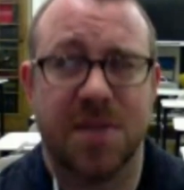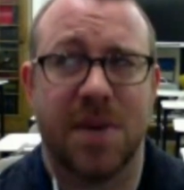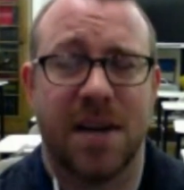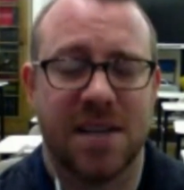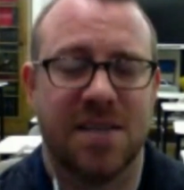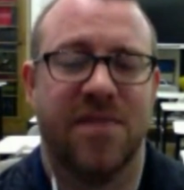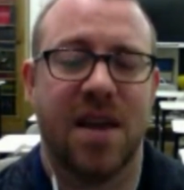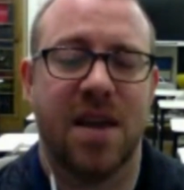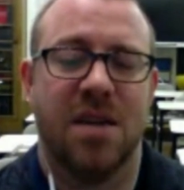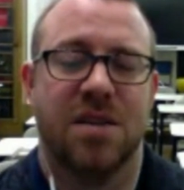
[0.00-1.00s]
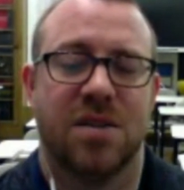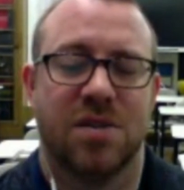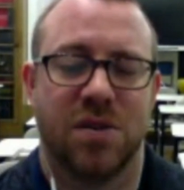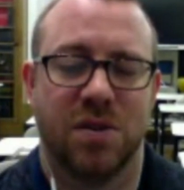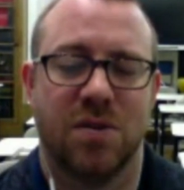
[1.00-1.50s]
a disadvantage
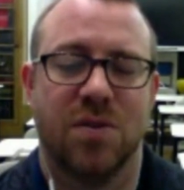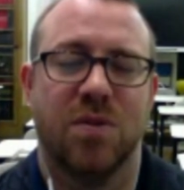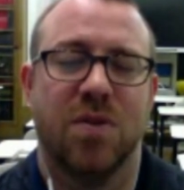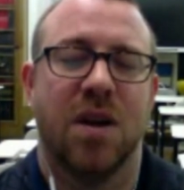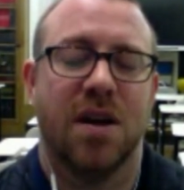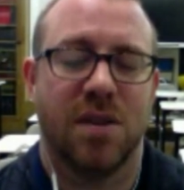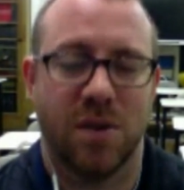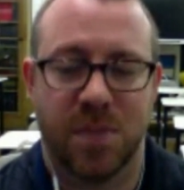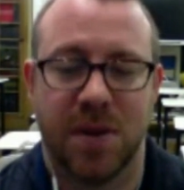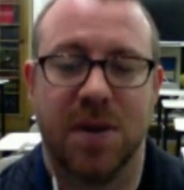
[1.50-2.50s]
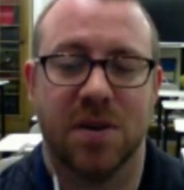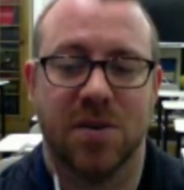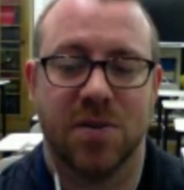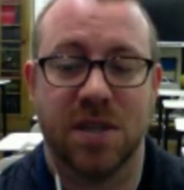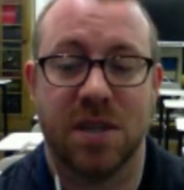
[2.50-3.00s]
to their peers,
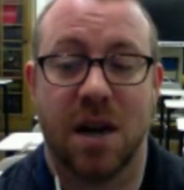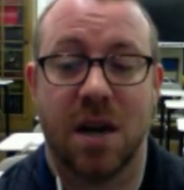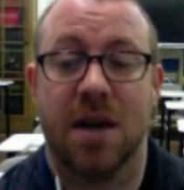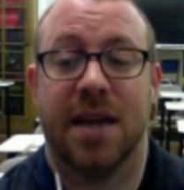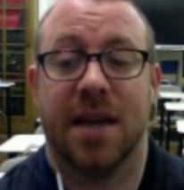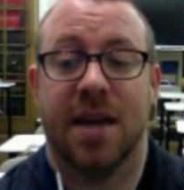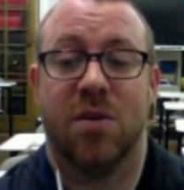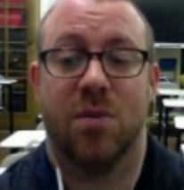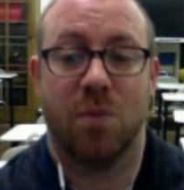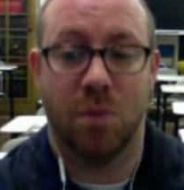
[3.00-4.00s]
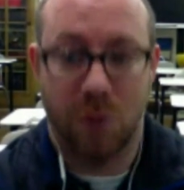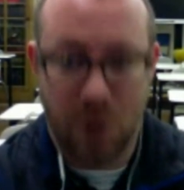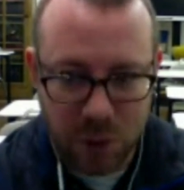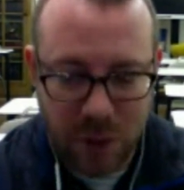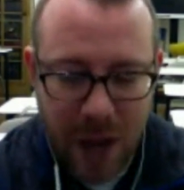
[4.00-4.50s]
which are, again,
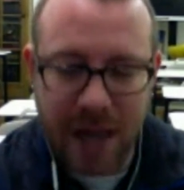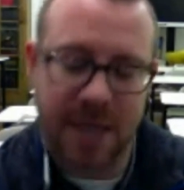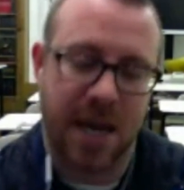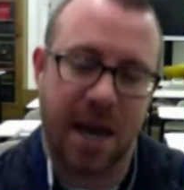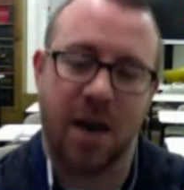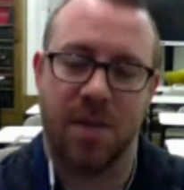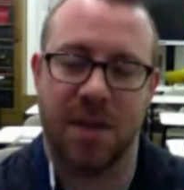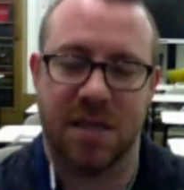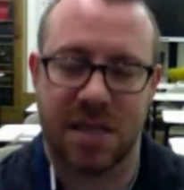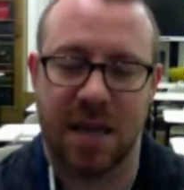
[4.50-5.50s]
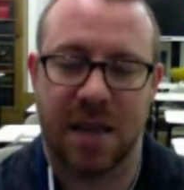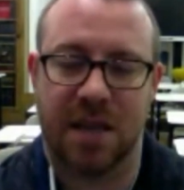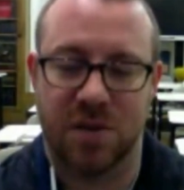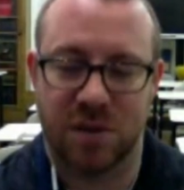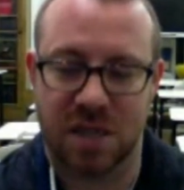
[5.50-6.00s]
worldwide now. I mean, it's not like
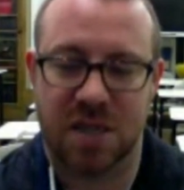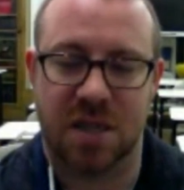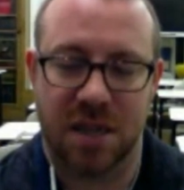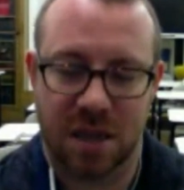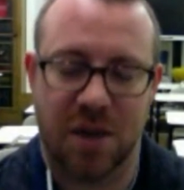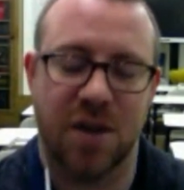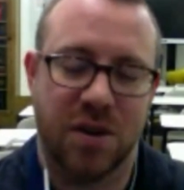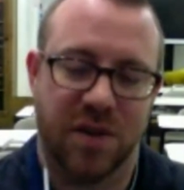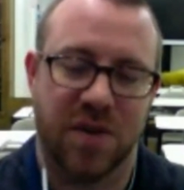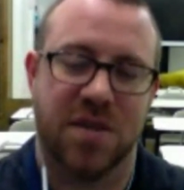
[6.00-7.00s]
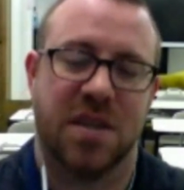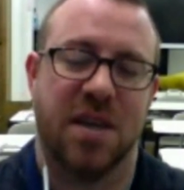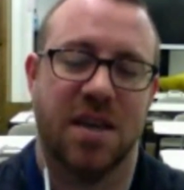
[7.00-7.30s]
they're just going to go to university and